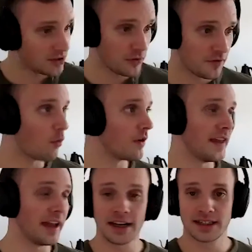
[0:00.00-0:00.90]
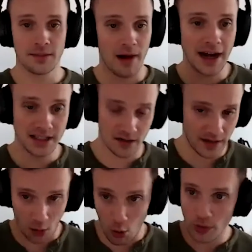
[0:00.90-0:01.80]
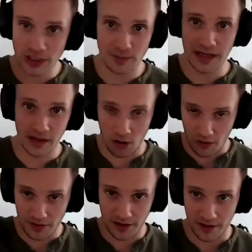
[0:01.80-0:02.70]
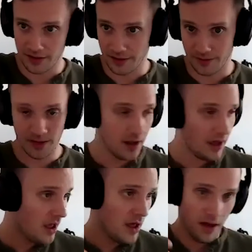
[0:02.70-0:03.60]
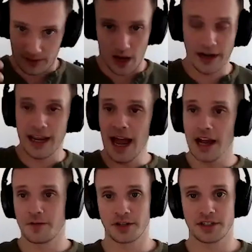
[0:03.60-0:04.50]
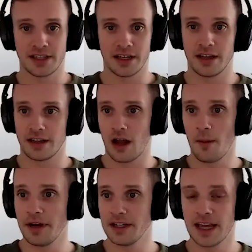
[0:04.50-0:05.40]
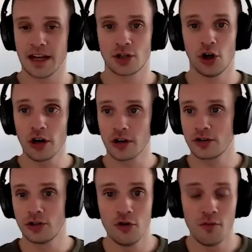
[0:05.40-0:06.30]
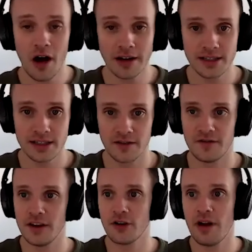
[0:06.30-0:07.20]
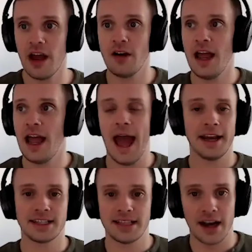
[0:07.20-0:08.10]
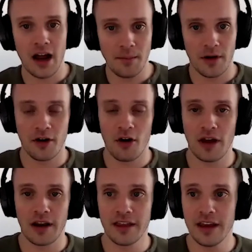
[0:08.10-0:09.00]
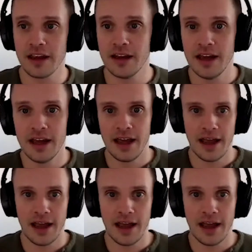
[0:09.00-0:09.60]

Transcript: because they're forward thinking, it's the mindset of like always being on the the cutting edge versus the the companies that took two months to figure out how to set up an online thing.